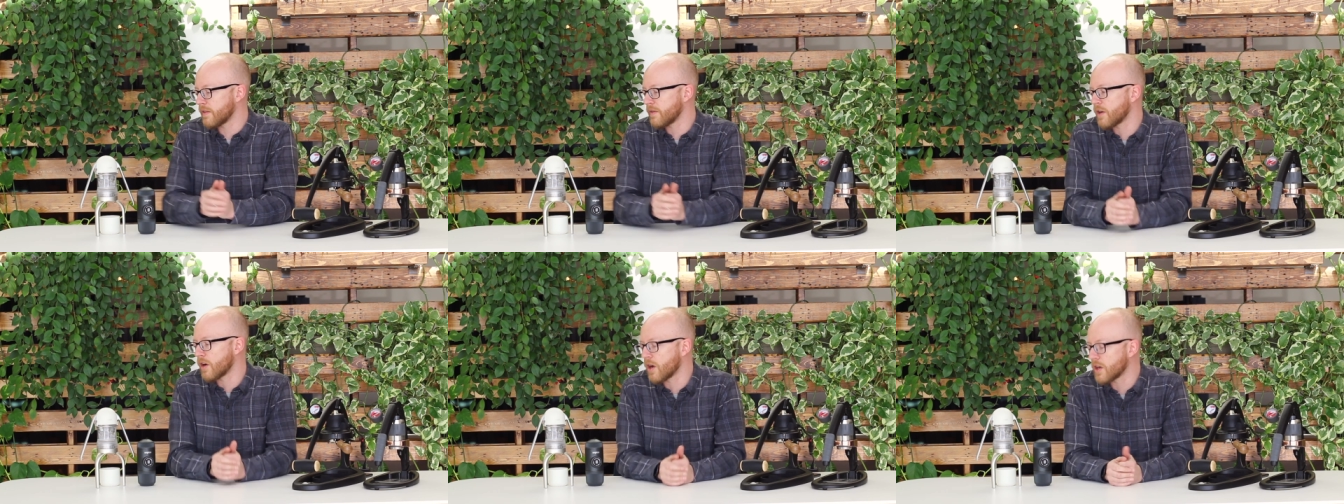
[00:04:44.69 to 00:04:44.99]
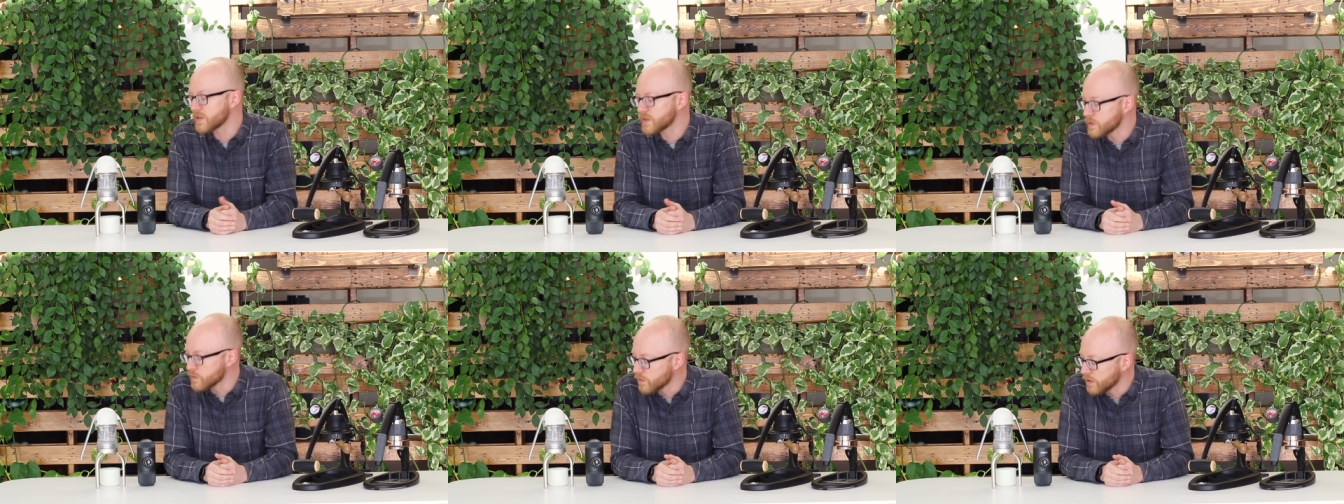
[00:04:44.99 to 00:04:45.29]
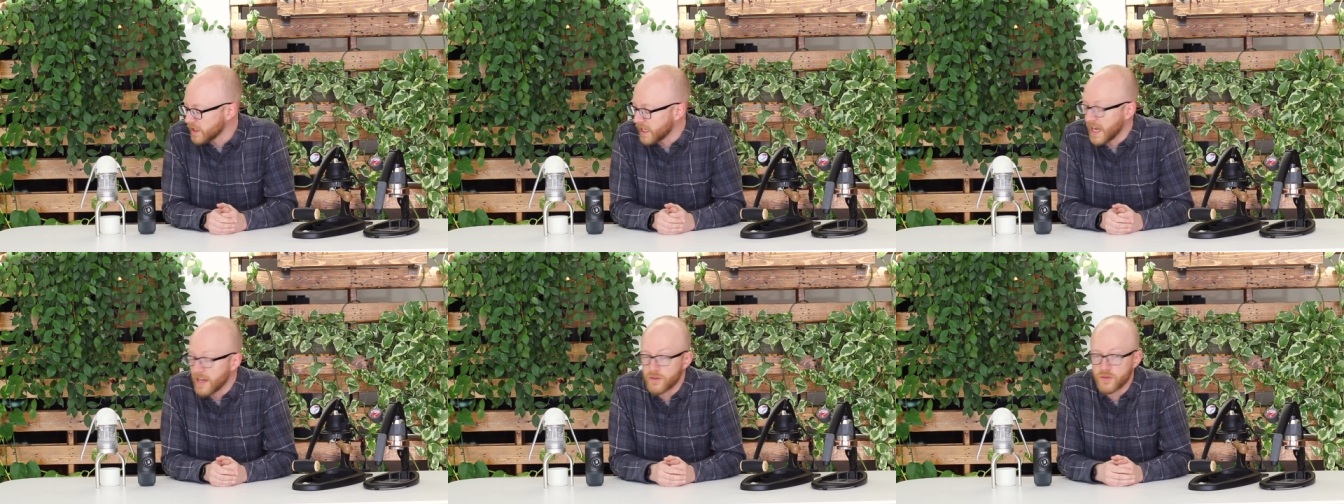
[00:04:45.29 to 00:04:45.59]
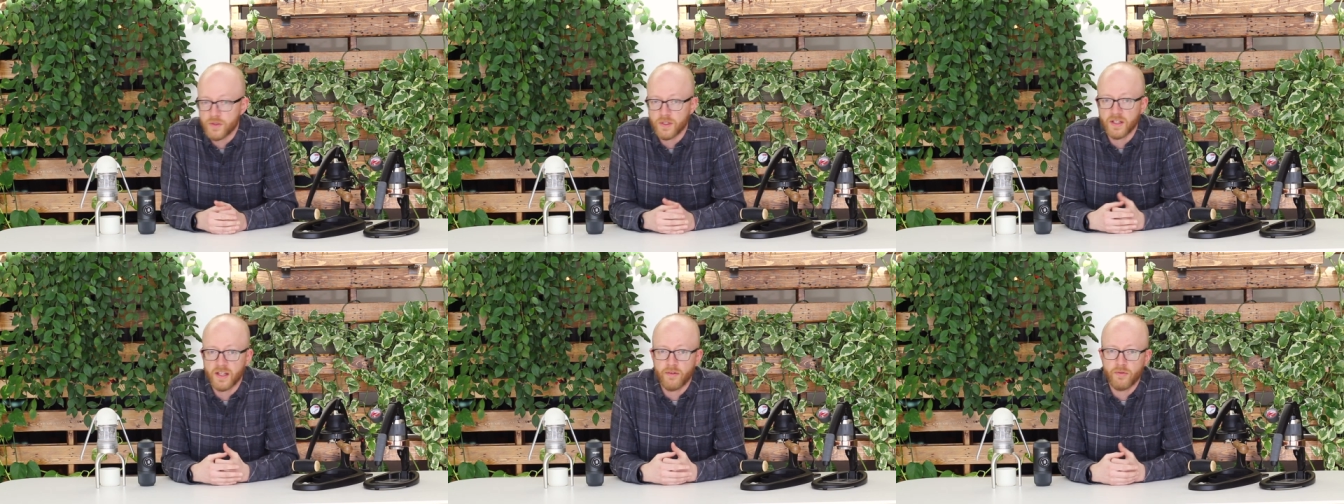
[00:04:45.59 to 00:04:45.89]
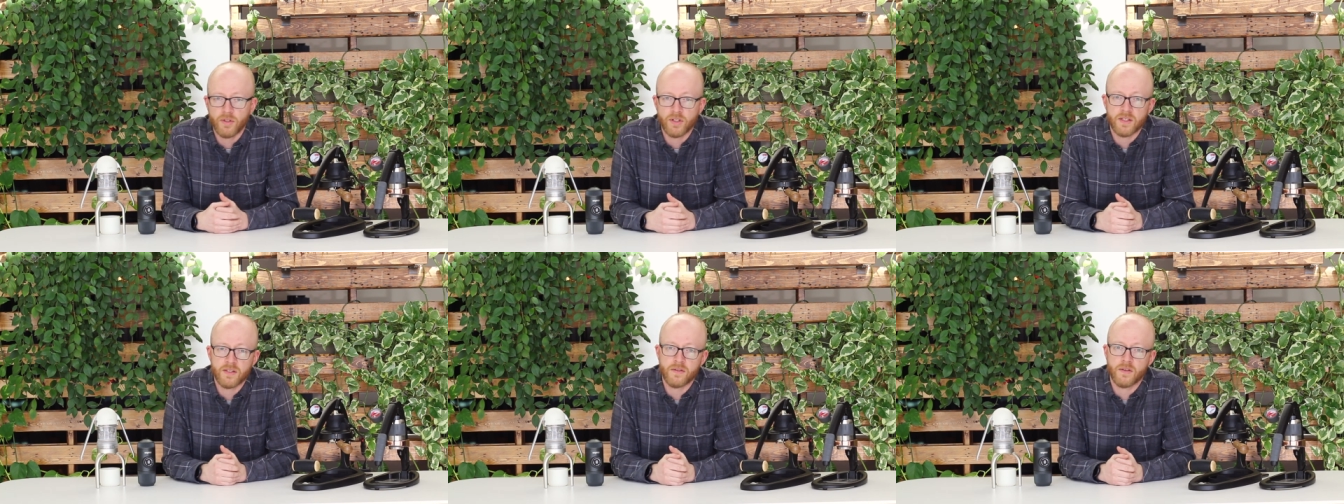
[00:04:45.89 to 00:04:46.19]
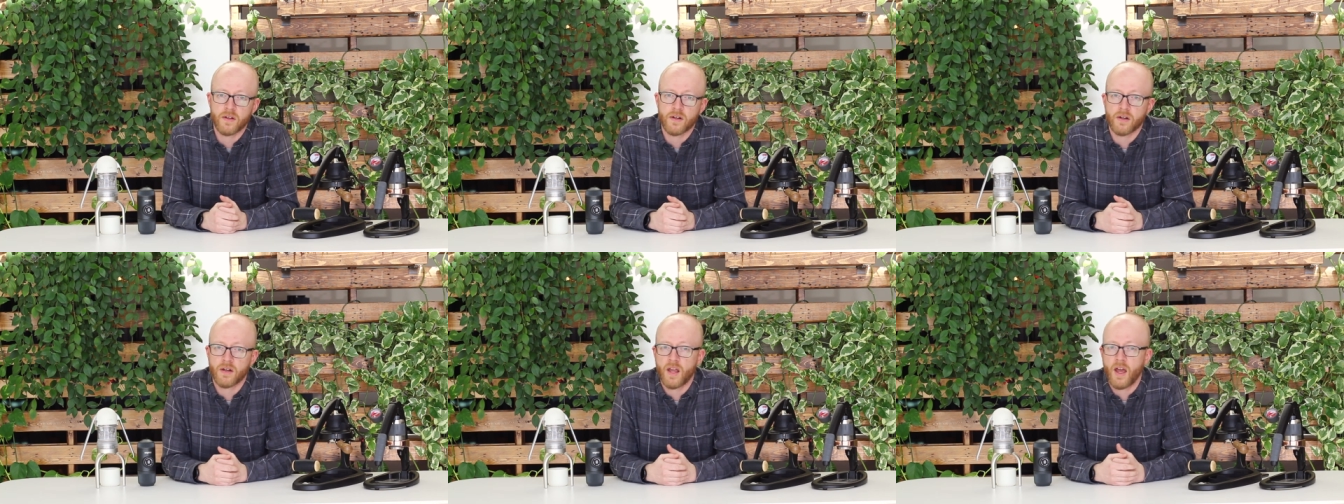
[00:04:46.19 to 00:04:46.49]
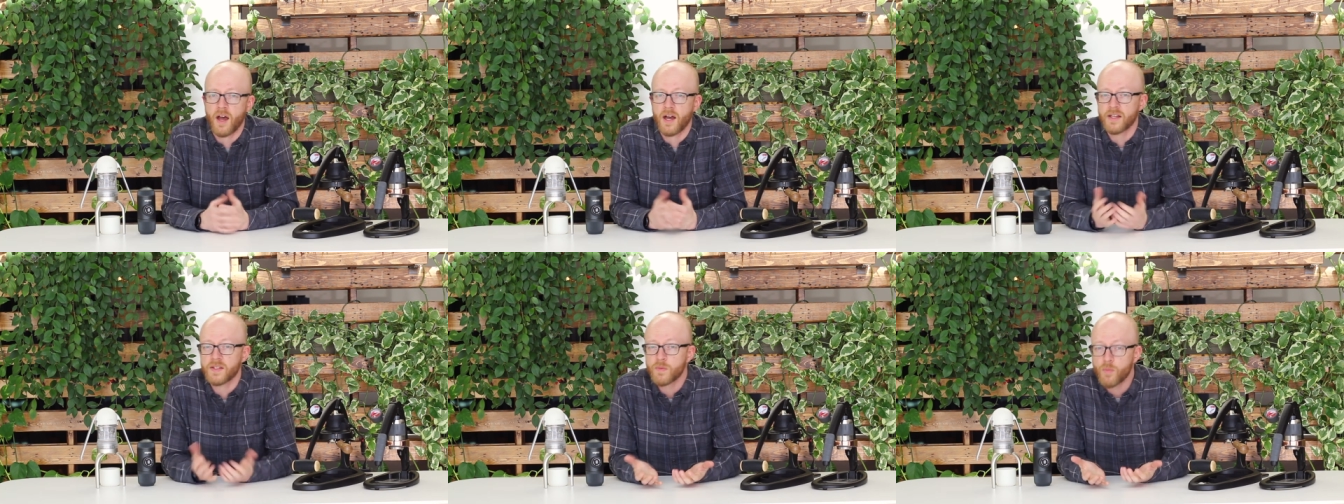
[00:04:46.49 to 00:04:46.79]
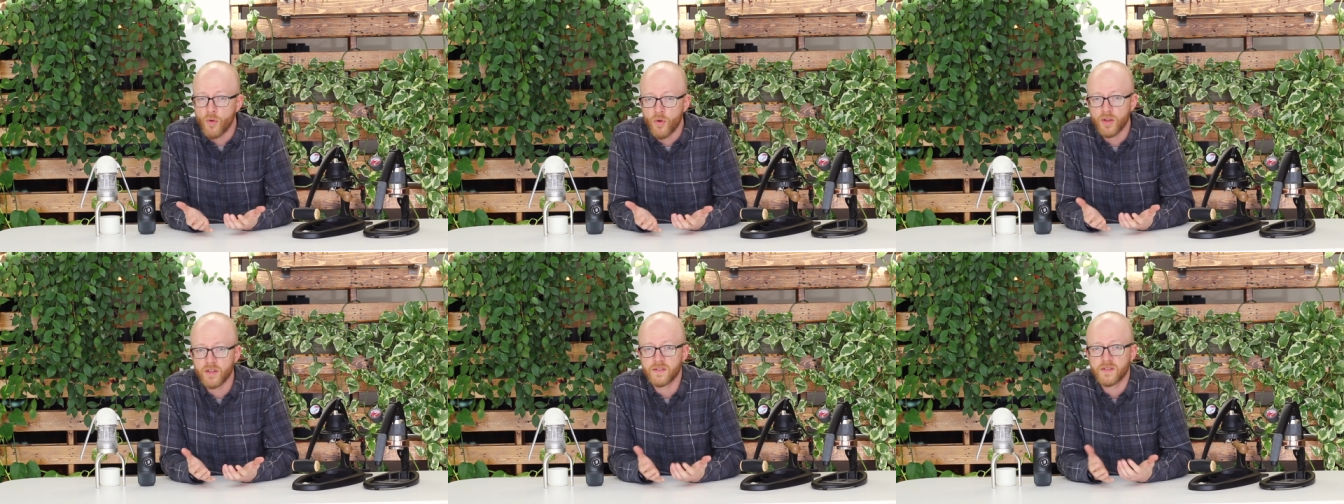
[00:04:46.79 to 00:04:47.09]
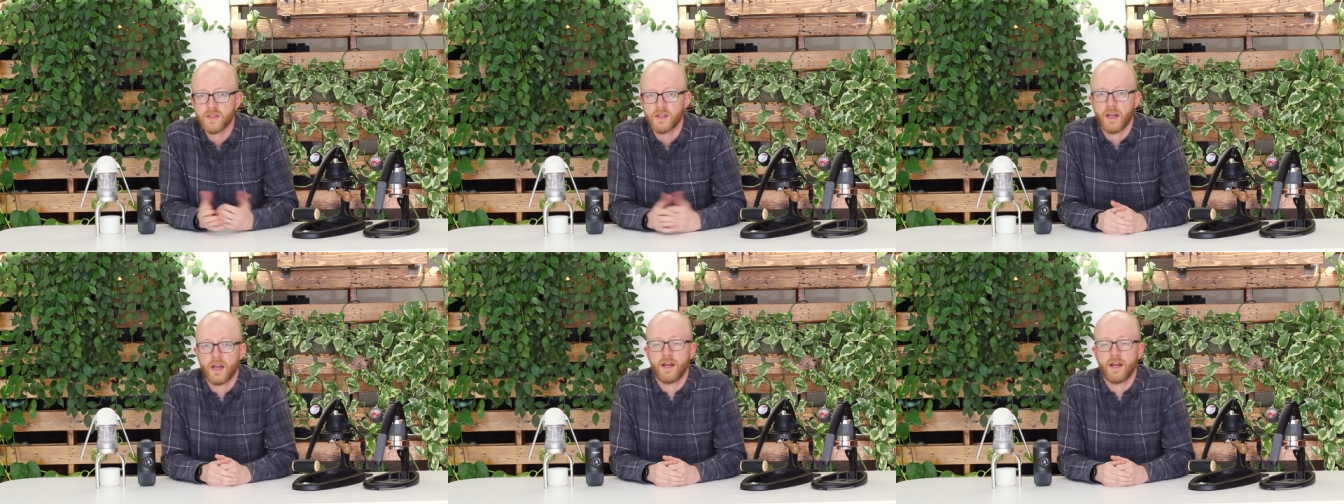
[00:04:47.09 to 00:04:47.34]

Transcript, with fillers: They're also really entry level in their cost points,